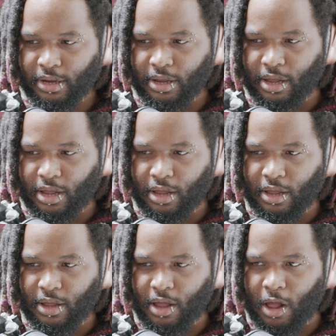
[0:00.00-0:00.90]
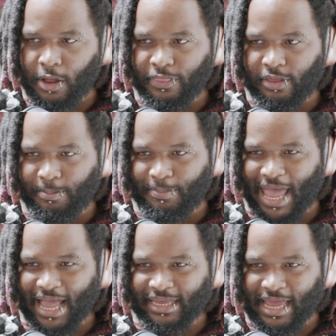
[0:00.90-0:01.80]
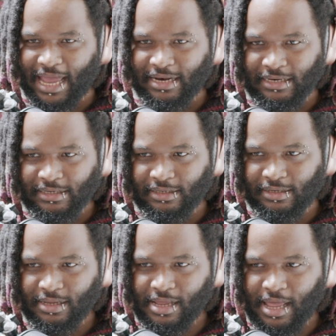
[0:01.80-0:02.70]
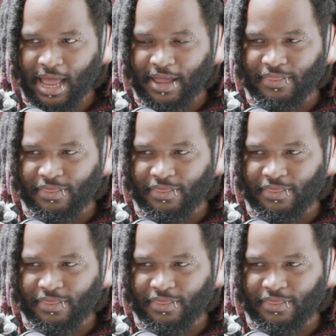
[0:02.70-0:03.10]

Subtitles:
on the back end, and